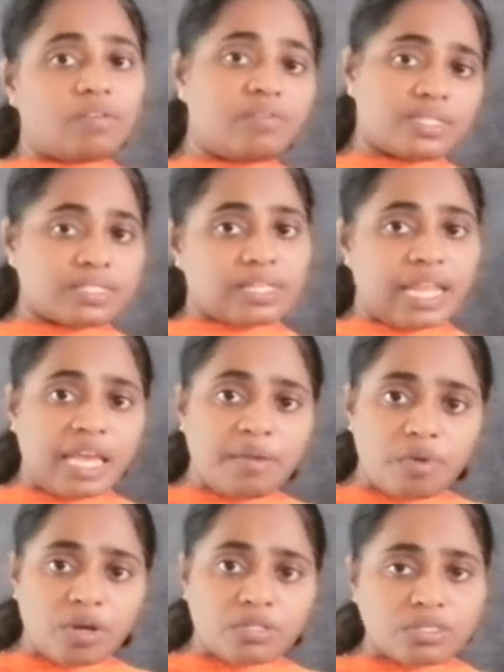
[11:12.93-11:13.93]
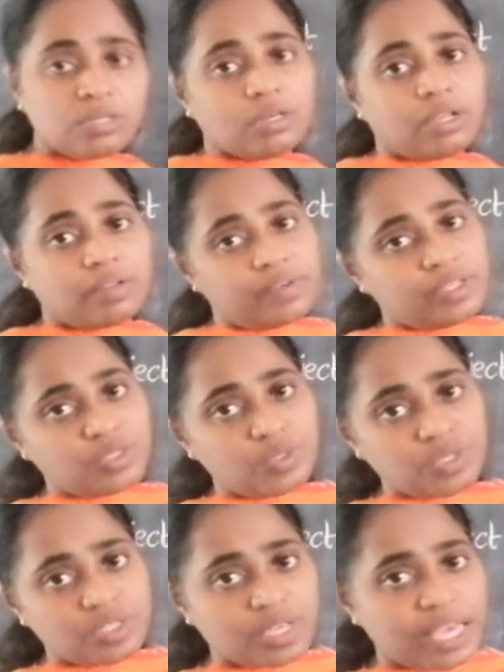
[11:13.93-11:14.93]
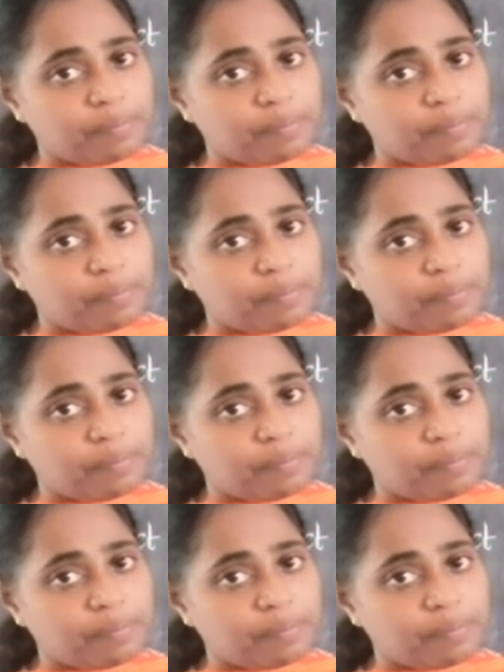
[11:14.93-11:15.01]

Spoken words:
always name also always used